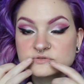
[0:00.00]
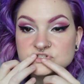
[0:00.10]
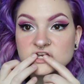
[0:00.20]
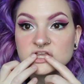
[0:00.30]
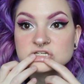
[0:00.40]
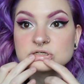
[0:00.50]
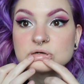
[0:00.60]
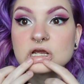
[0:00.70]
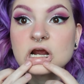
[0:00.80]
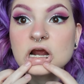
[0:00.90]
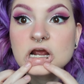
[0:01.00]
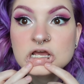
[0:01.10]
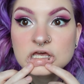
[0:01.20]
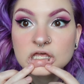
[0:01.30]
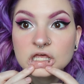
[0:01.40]
which I like to wear
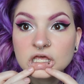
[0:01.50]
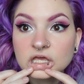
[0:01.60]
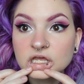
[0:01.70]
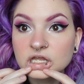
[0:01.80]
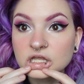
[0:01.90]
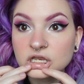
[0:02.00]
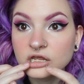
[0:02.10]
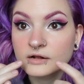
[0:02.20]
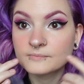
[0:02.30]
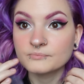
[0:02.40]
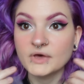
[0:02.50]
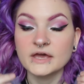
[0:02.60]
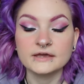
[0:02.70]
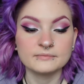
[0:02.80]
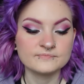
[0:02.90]
in
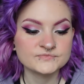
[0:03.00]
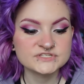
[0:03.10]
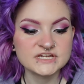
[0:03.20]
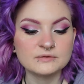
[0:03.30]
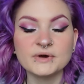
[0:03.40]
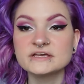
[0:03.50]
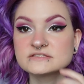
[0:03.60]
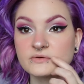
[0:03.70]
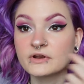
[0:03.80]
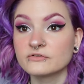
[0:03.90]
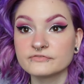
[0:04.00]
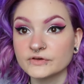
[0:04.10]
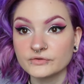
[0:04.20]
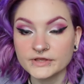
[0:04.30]
my snake bites so I don't feel